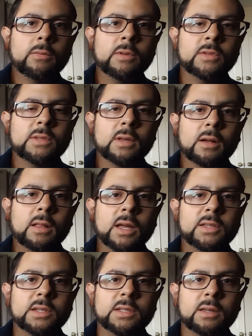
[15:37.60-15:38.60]
this
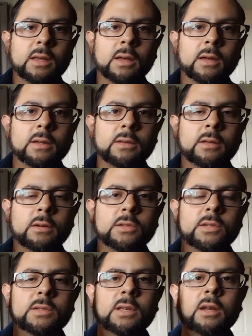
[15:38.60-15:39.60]
classic, you
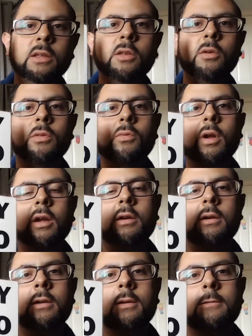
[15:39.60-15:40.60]
know, Sonic Youth
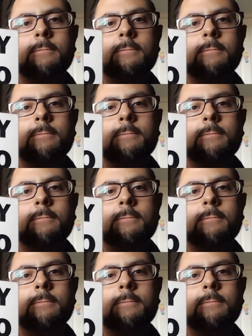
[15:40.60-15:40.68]
record,